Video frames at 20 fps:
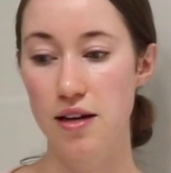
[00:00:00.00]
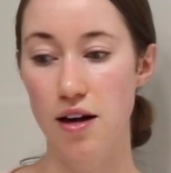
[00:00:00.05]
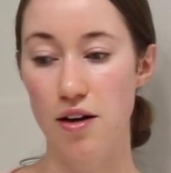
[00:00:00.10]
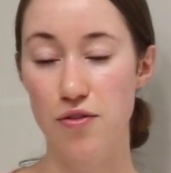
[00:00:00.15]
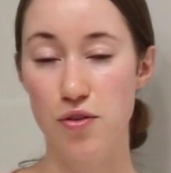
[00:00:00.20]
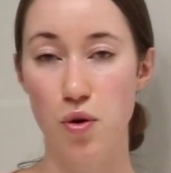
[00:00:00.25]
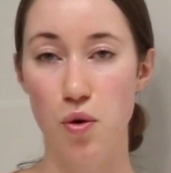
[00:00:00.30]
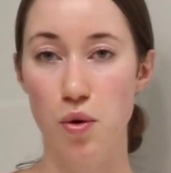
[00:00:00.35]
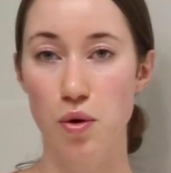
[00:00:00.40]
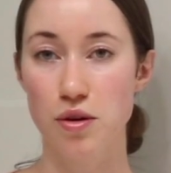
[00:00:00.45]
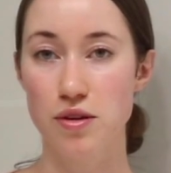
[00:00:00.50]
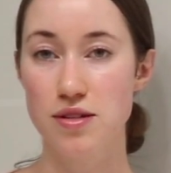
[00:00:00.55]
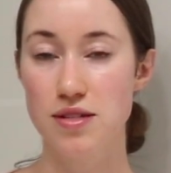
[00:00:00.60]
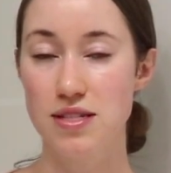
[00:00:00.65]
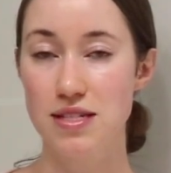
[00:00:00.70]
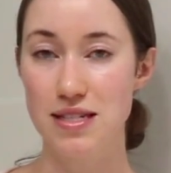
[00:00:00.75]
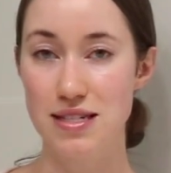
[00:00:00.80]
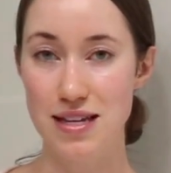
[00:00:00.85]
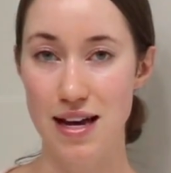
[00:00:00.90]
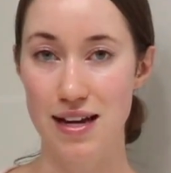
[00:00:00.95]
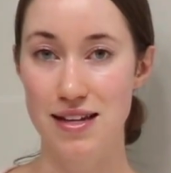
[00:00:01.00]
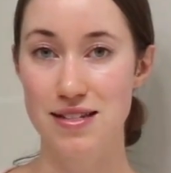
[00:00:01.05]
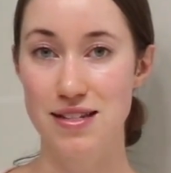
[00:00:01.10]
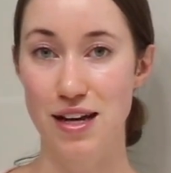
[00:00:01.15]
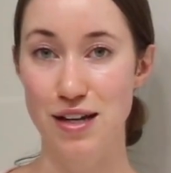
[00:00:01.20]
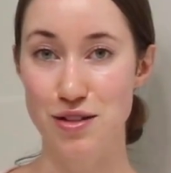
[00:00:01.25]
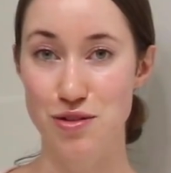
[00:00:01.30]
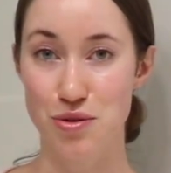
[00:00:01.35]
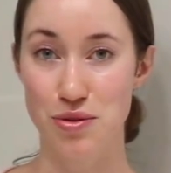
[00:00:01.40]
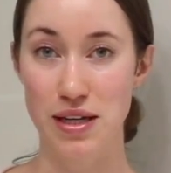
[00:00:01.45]
Of course, yes,
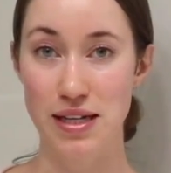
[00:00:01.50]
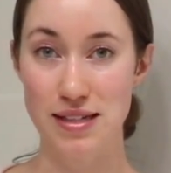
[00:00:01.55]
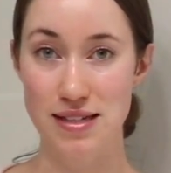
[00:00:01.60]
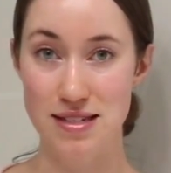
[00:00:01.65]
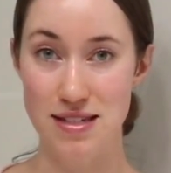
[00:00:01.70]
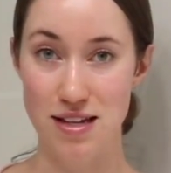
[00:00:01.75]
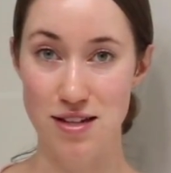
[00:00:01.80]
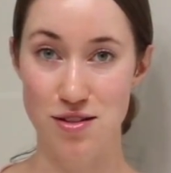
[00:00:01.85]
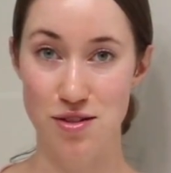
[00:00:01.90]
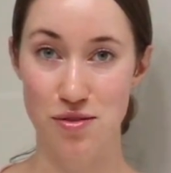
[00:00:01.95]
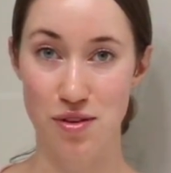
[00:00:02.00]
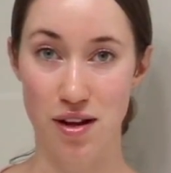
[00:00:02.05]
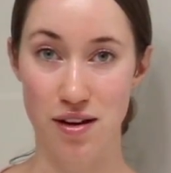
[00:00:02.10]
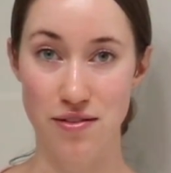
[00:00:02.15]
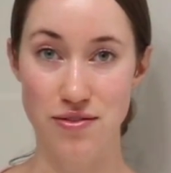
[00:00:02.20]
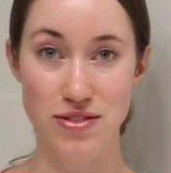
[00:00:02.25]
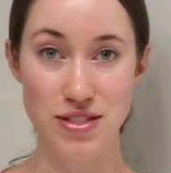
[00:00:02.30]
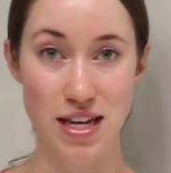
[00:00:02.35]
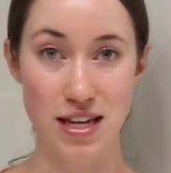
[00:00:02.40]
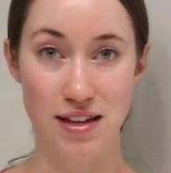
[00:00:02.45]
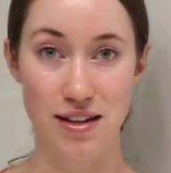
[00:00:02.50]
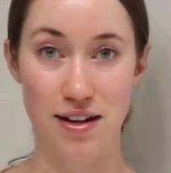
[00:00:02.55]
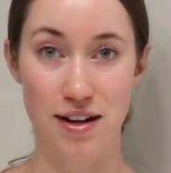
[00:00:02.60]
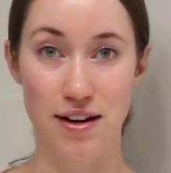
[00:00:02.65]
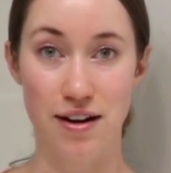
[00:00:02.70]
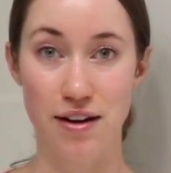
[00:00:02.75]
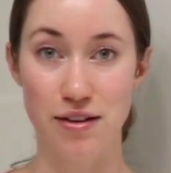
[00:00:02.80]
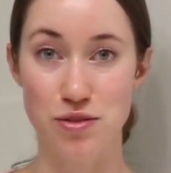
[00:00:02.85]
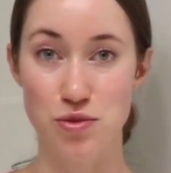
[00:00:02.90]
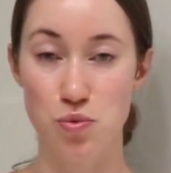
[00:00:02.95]
I do get sent a lot of
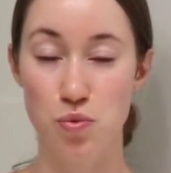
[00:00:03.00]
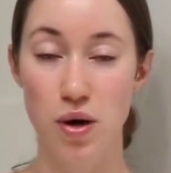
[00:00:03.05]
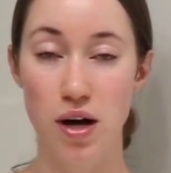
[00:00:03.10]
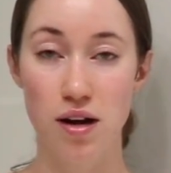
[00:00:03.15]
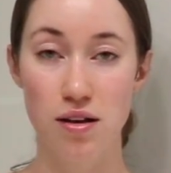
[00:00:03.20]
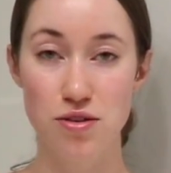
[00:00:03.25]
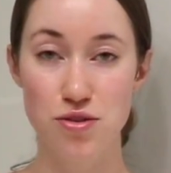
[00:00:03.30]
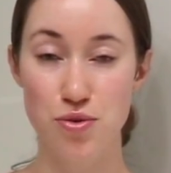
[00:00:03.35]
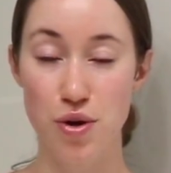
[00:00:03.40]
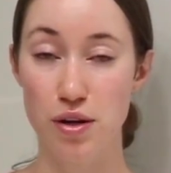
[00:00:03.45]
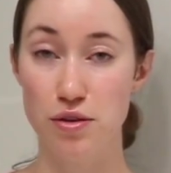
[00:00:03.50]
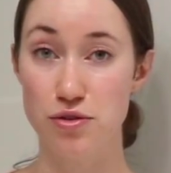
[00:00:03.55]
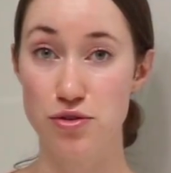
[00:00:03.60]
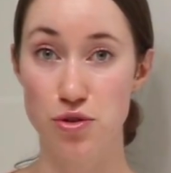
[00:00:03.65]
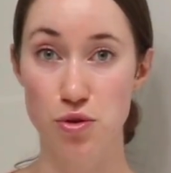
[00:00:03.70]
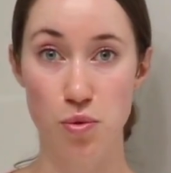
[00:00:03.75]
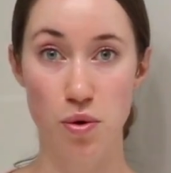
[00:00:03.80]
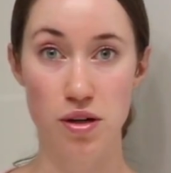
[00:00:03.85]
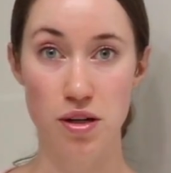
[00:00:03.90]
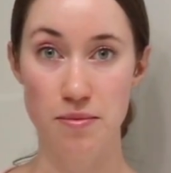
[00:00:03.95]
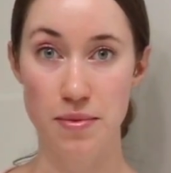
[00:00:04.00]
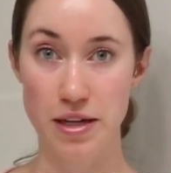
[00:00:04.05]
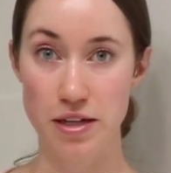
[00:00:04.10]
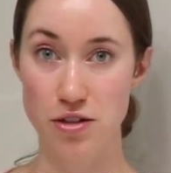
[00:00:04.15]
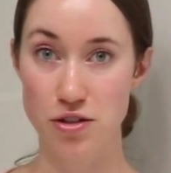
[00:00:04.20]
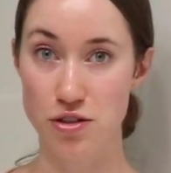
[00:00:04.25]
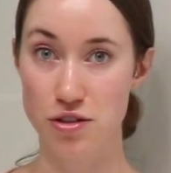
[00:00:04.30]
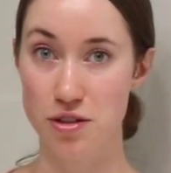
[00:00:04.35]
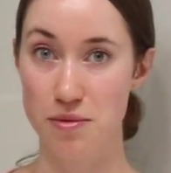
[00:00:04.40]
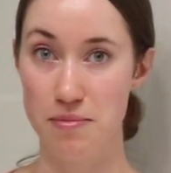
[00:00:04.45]
skincare as well, so I do want to make
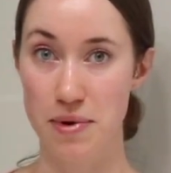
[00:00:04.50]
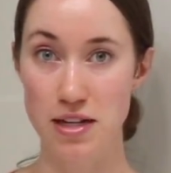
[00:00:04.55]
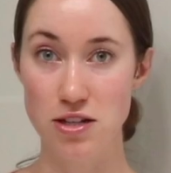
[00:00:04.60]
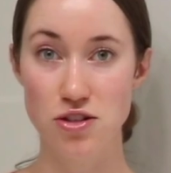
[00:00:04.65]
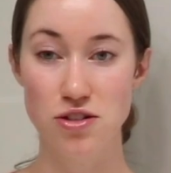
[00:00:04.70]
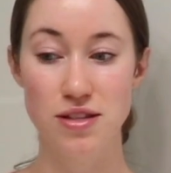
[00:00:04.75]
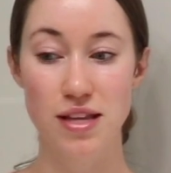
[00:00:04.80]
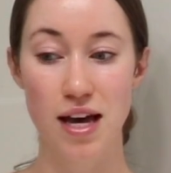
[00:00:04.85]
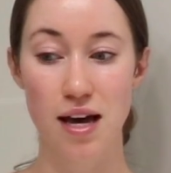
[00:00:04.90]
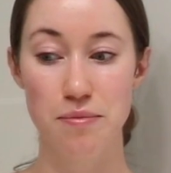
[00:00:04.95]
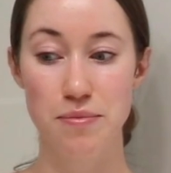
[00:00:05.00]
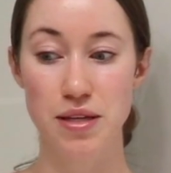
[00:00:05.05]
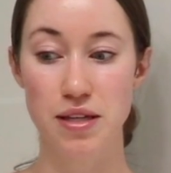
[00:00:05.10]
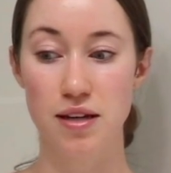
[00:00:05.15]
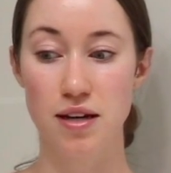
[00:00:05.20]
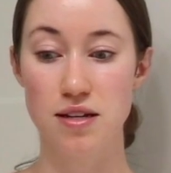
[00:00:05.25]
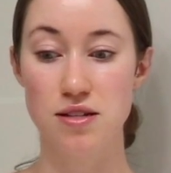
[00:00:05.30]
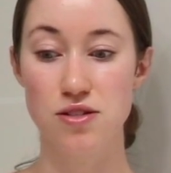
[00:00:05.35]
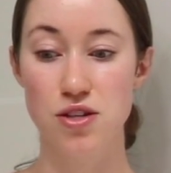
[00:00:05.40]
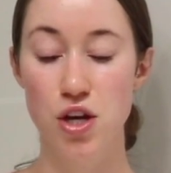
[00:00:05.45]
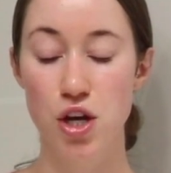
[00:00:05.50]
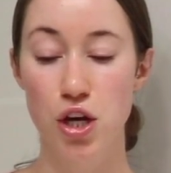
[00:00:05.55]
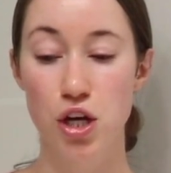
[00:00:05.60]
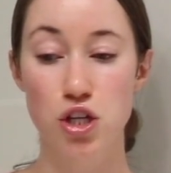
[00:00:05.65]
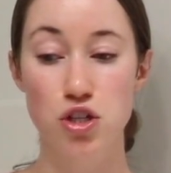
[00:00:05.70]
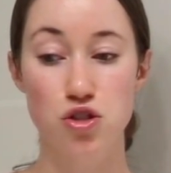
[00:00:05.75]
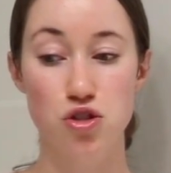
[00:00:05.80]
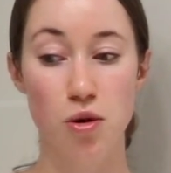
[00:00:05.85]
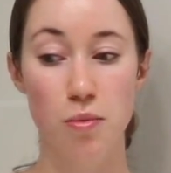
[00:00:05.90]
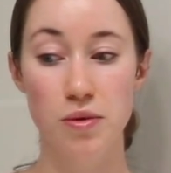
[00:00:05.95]
sure to mention that because
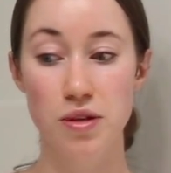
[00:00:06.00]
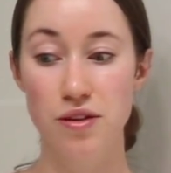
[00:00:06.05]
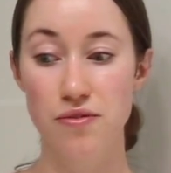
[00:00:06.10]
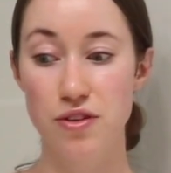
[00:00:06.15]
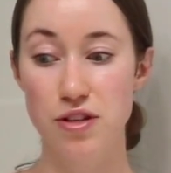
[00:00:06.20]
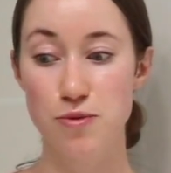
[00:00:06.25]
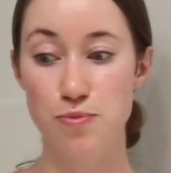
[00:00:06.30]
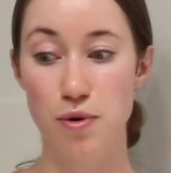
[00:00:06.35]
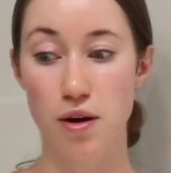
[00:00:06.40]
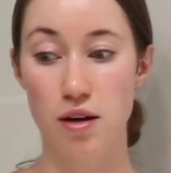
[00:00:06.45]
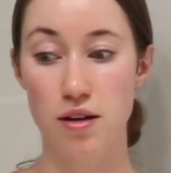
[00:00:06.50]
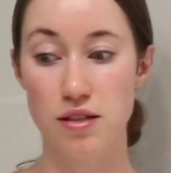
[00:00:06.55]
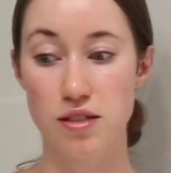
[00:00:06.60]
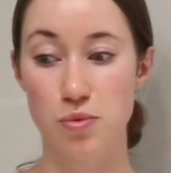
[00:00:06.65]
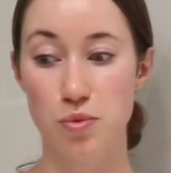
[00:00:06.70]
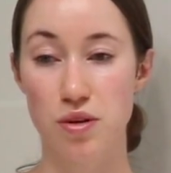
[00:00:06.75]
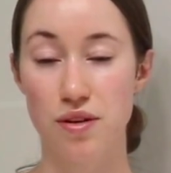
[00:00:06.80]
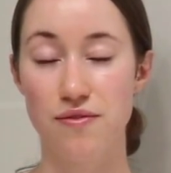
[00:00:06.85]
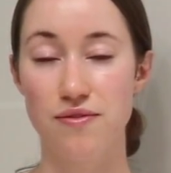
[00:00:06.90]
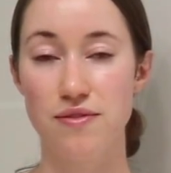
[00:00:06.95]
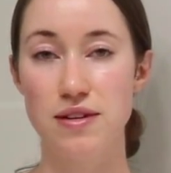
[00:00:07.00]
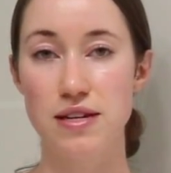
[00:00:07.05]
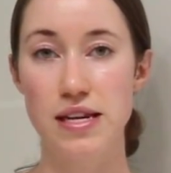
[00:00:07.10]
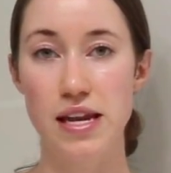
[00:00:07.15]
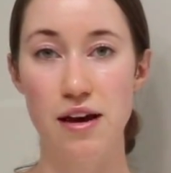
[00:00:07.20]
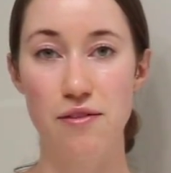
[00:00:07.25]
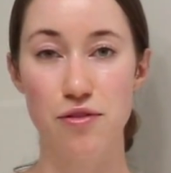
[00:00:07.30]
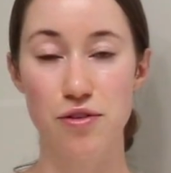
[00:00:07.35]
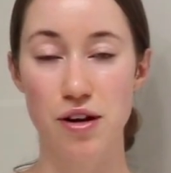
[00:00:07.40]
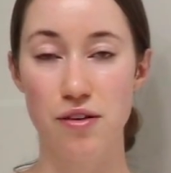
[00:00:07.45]
so many of these products I would have
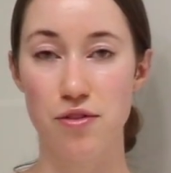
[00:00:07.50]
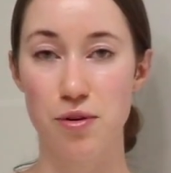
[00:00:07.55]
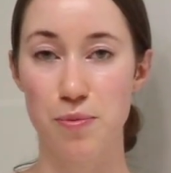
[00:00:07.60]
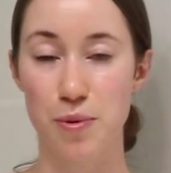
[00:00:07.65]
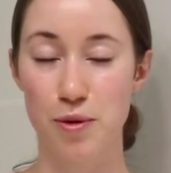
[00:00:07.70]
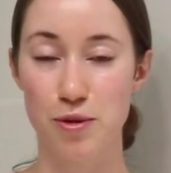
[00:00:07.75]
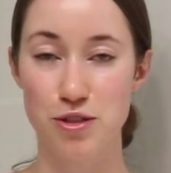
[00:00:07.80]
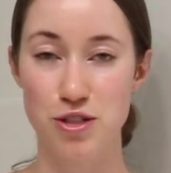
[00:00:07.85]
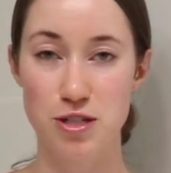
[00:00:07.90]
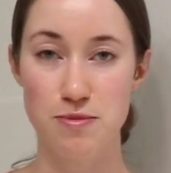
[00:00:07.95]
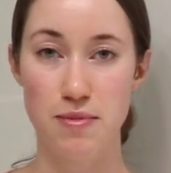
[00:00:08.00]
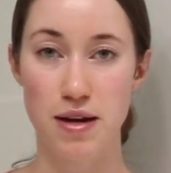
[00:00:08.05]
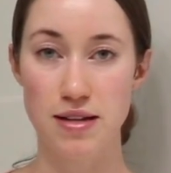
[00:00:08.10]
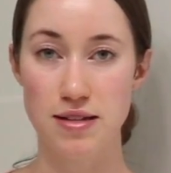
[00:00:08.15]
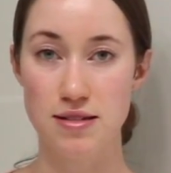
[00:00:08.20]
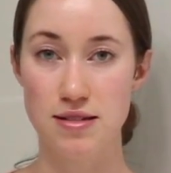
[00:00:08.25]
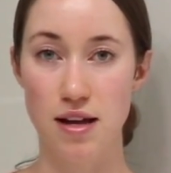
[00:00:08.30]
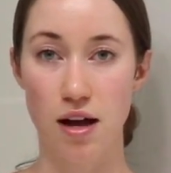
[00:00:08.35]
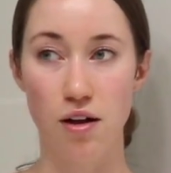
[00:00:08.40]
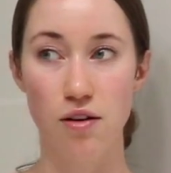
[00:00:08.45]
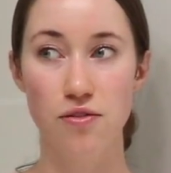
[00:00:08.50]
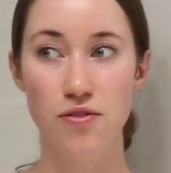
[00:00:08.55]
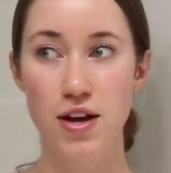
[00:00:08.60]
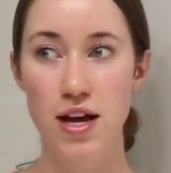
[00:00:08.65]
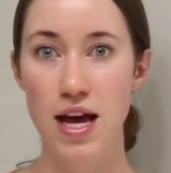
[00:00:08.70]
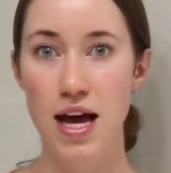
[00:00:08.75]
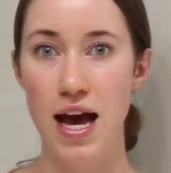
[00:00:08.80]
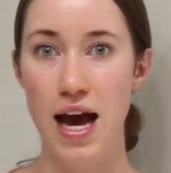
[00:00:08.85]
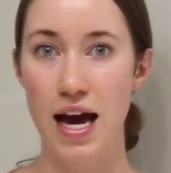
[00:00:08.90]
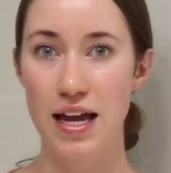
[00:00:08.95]
never ever purchased myself
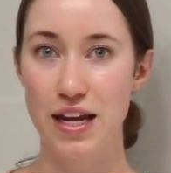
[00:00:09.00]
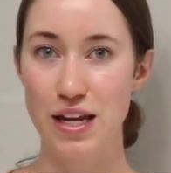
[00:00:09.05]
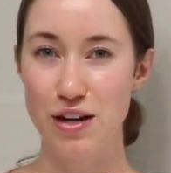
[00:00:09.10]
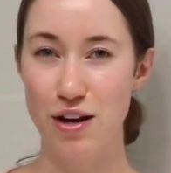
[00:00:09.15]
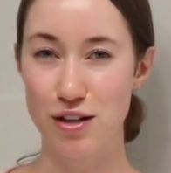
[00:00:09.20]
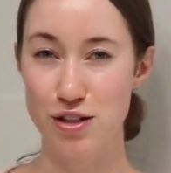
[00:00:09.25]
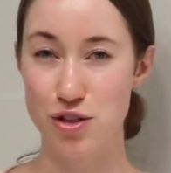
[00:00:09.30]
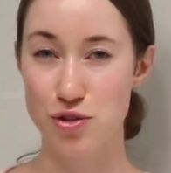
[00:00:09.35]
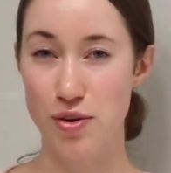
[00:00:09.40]
had I not